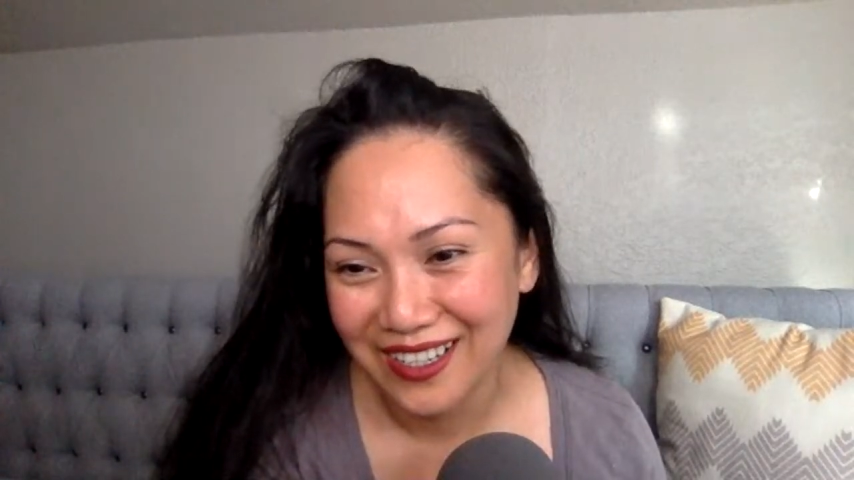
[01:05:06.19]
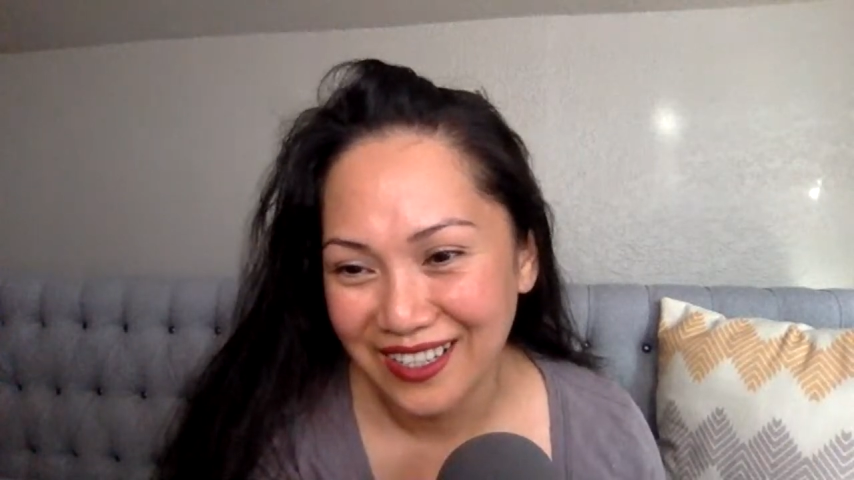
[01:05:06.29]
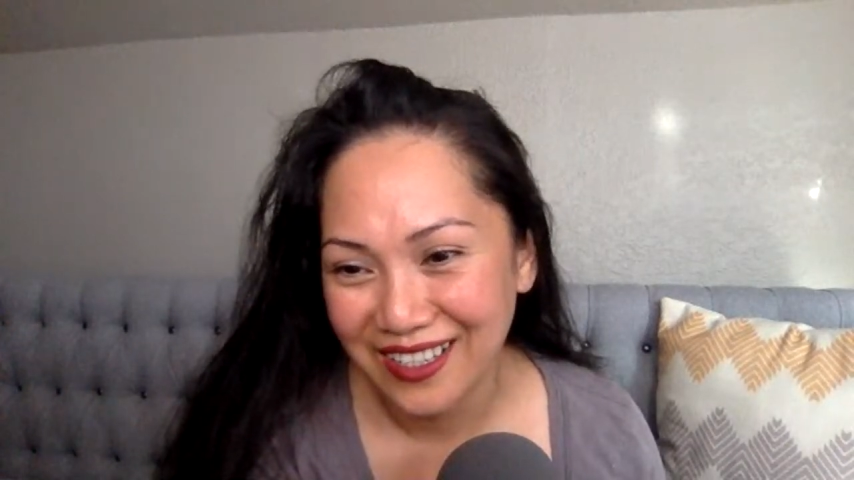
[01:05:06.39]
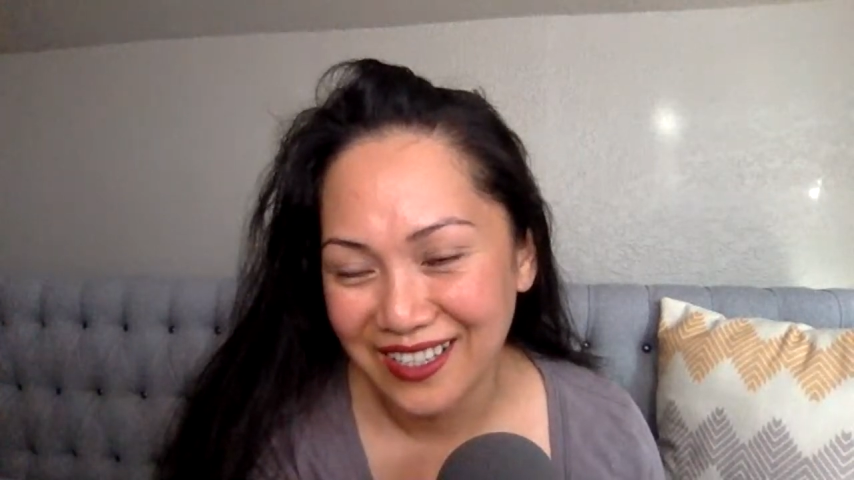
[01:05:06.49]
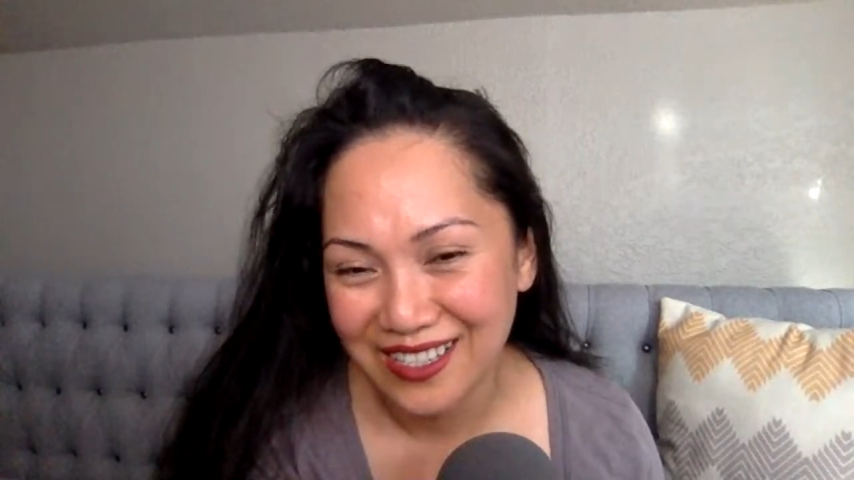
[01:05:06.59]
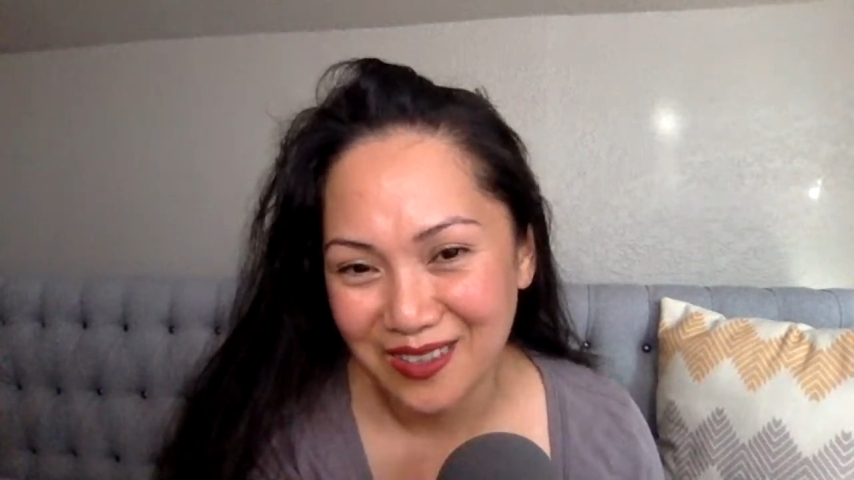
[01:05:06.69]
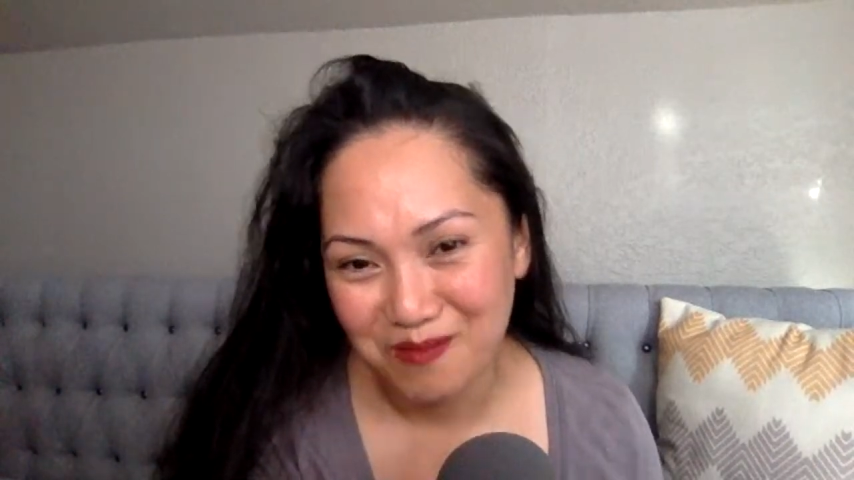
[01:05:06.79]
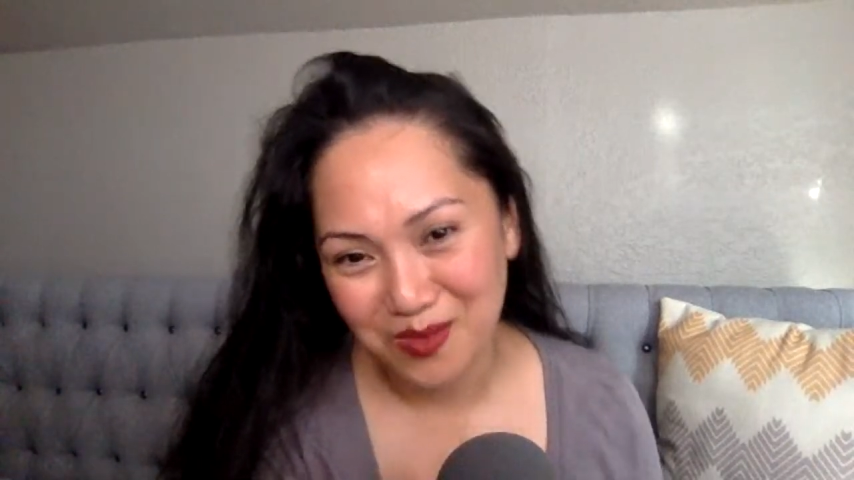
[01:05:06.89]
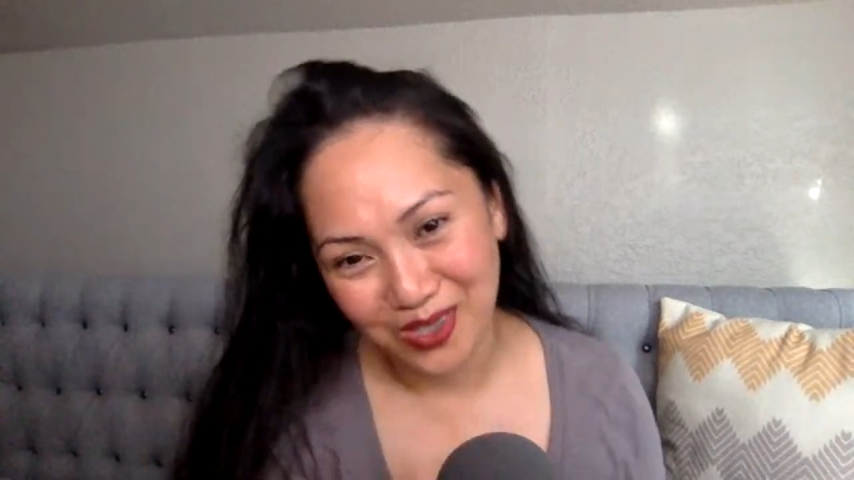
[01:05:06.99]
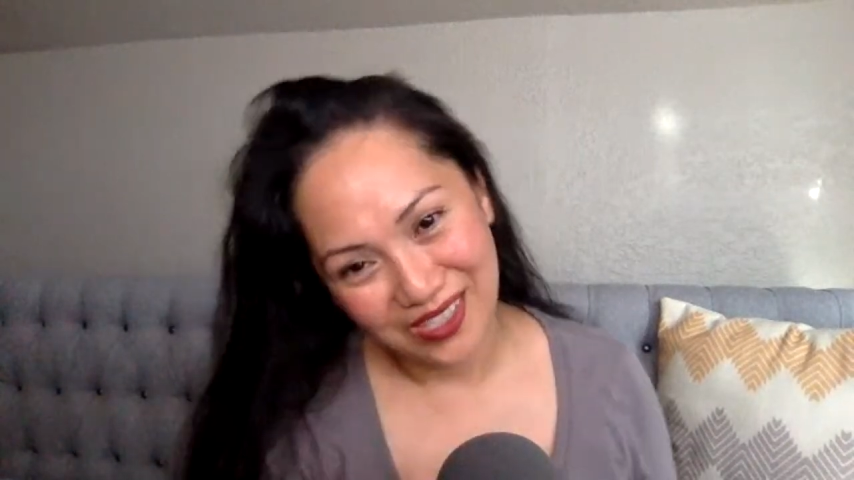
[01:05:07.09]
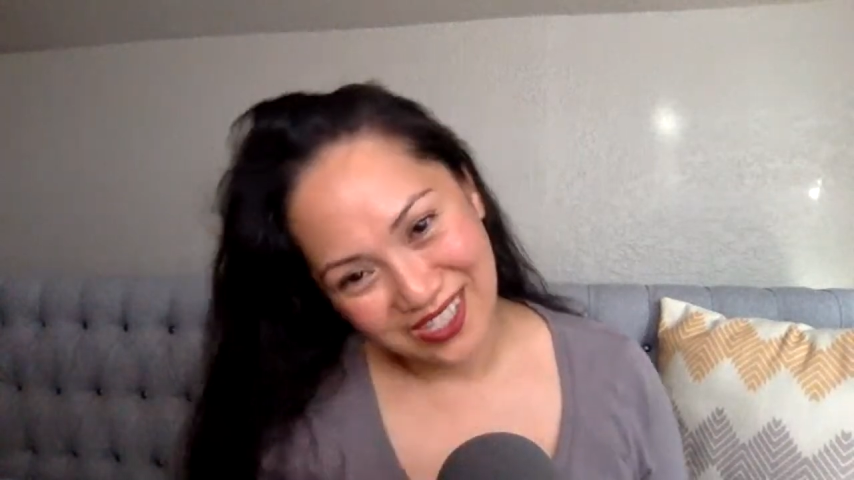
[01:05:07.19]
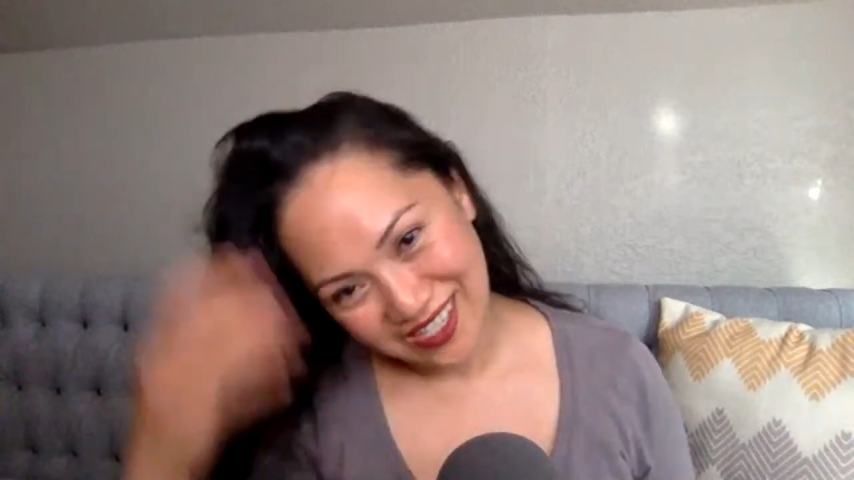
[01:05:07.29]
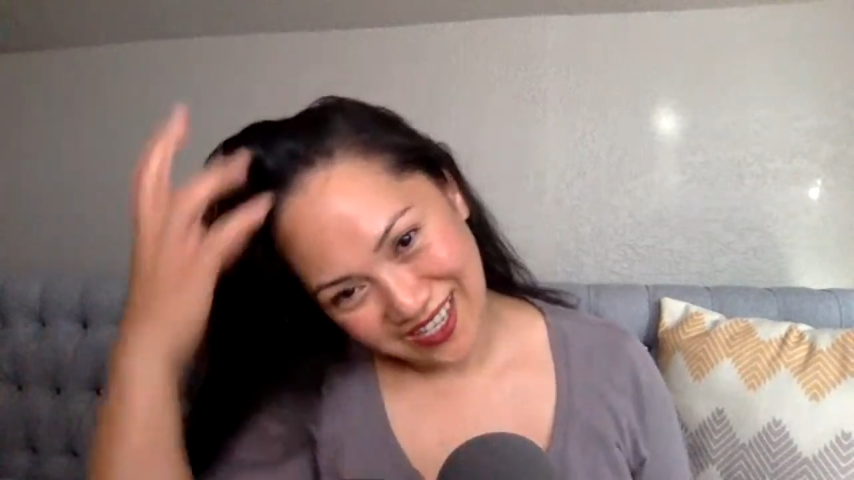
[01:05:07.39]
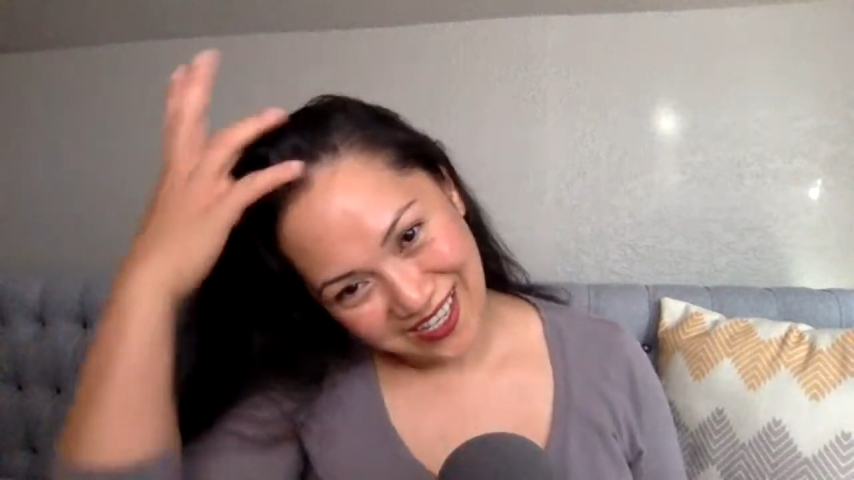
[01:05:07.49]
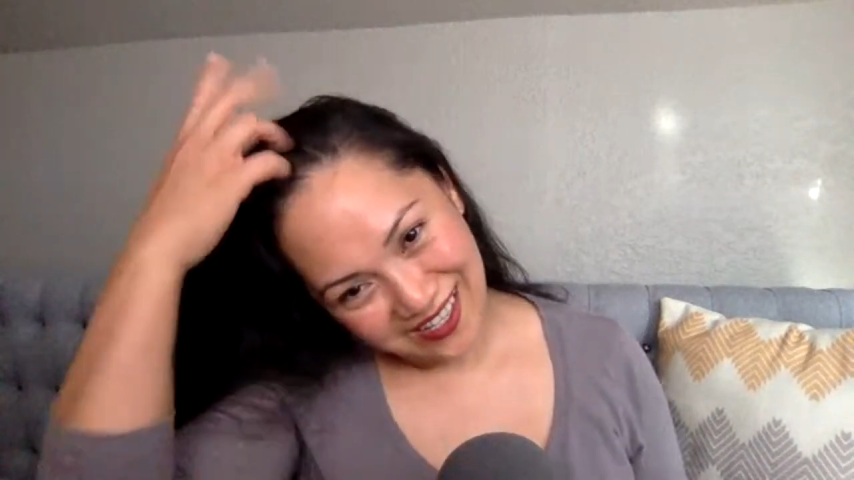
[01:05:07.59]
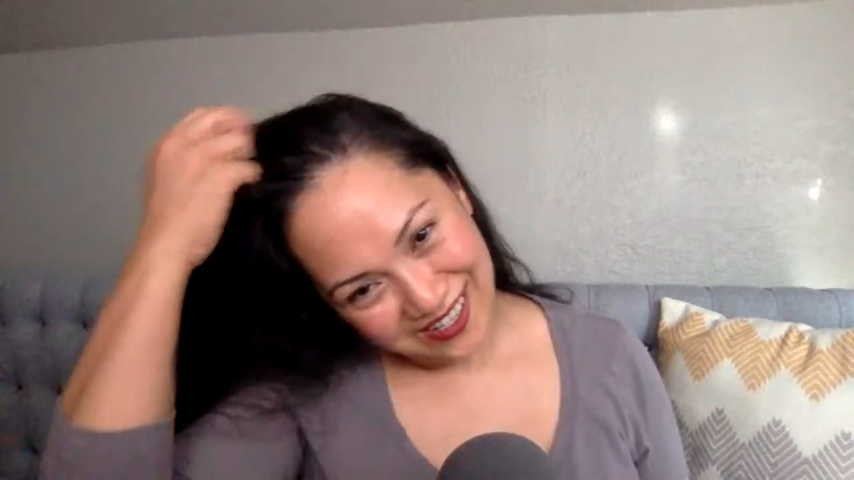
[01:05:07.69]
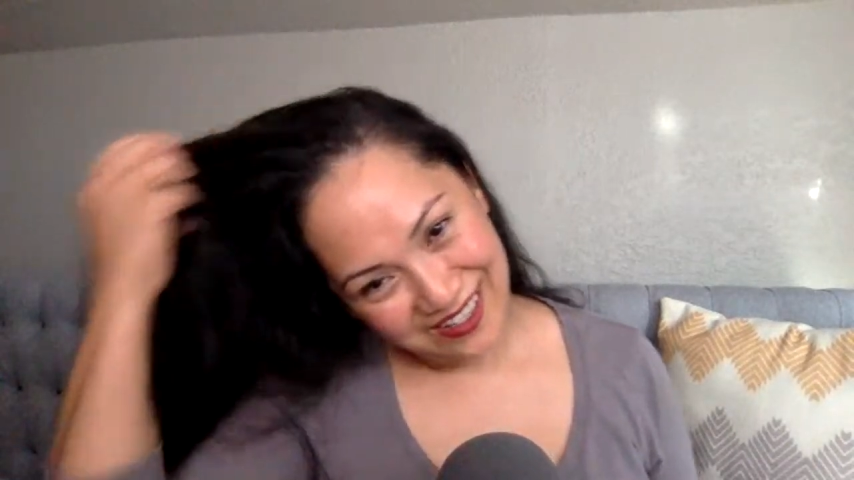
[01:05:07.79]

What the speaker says: It's some bullshit.